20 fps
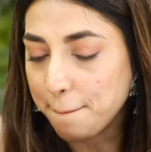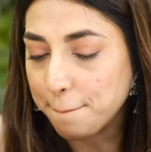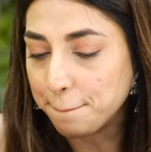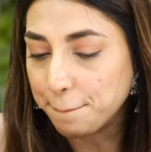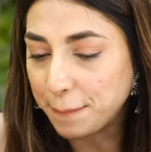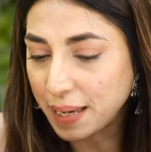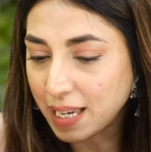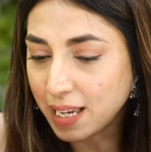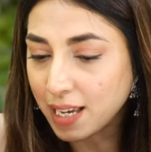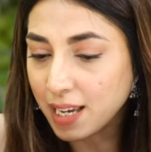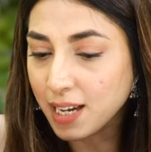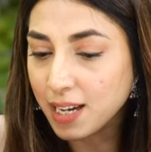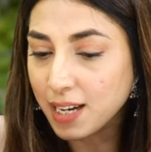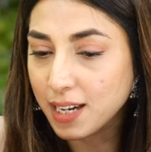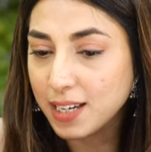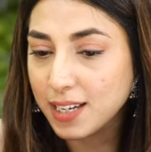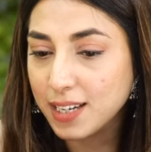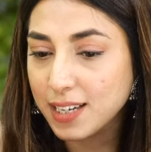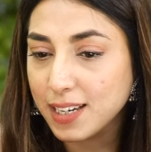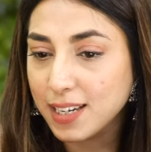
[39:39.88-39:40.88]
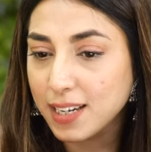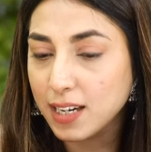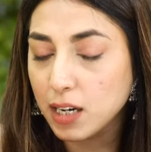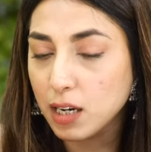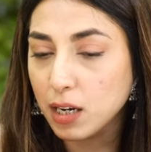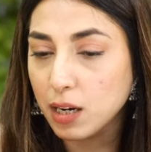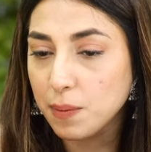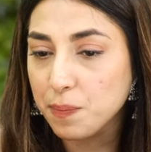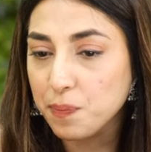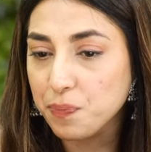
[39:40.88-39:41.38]
being
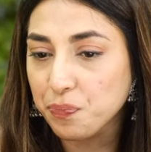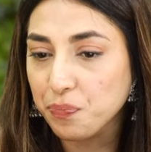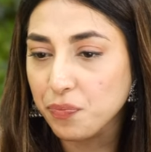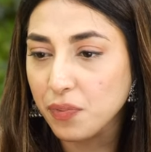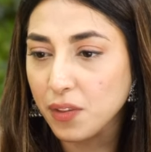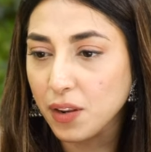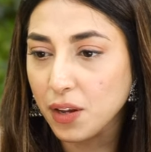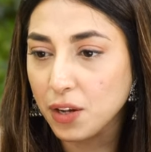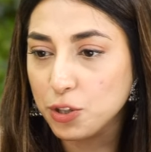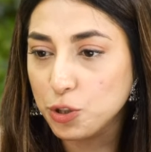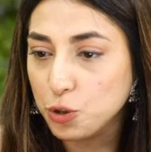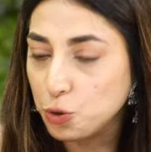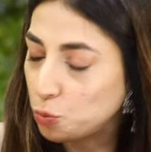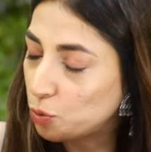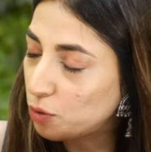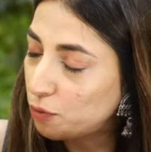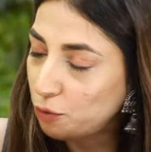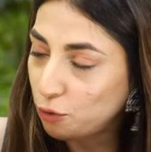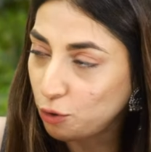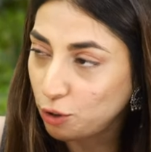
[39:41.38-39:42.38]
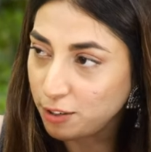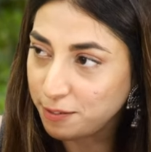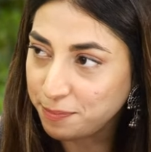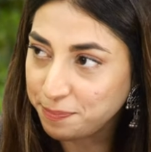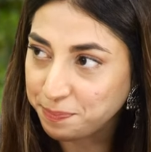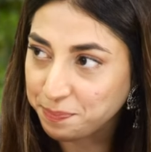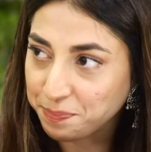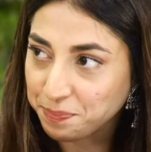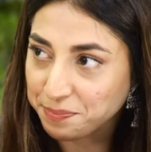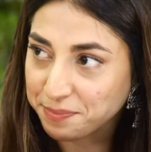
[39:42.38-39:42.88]
truthful
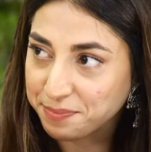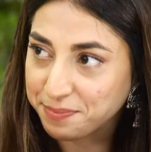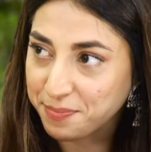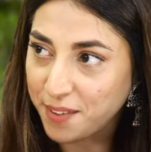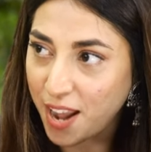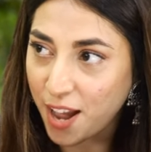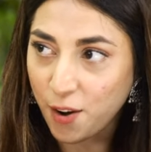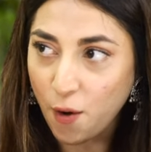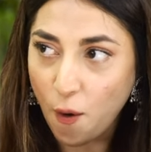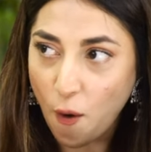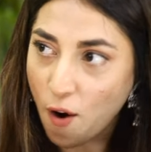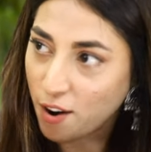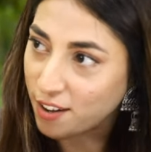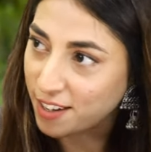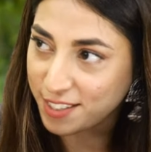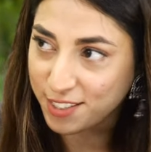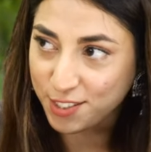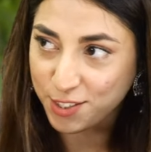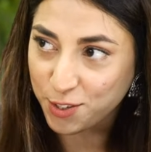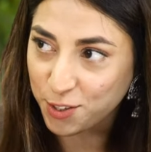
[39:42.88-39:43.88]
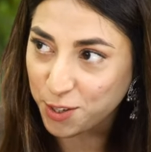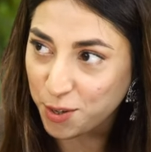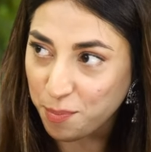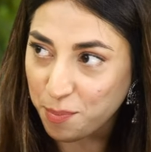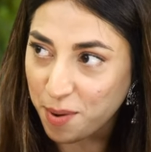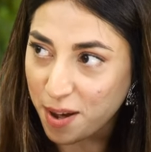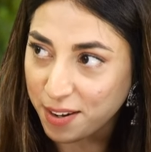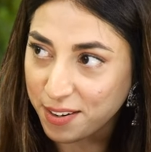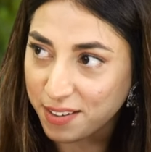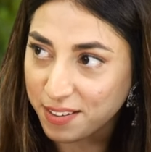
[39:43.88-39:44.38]
and honest to your
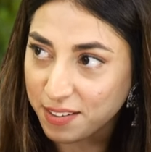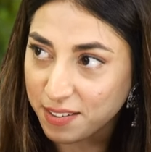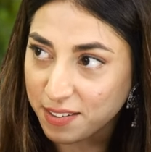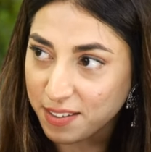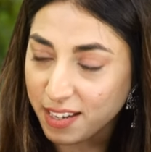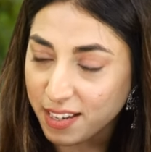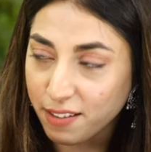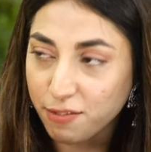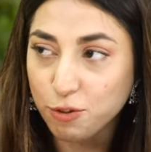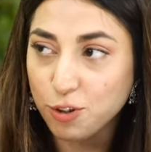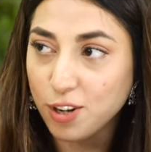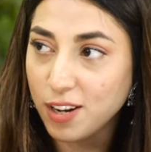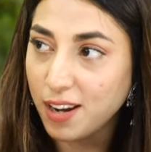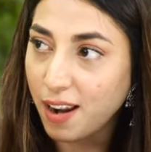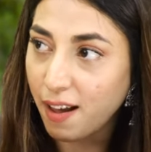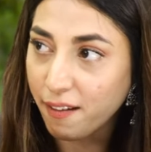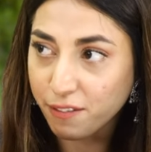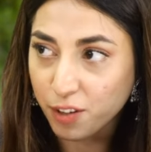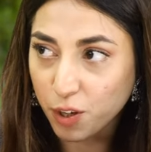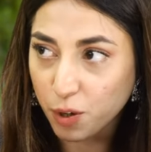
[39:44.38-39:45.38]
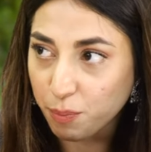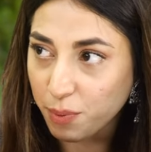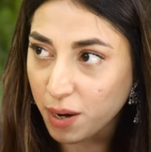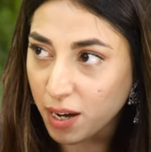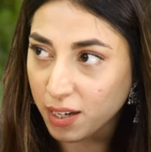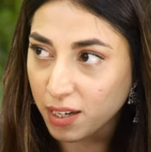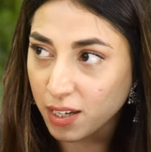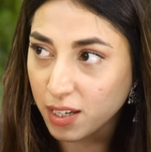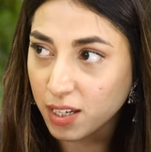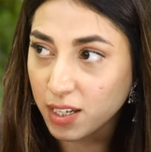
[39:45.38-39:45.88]
partner. If you love your
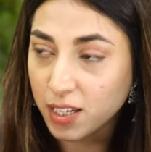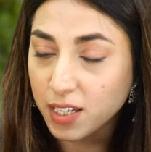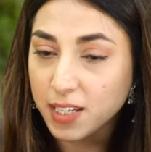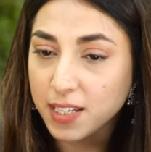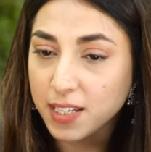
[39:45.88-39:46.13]
partner,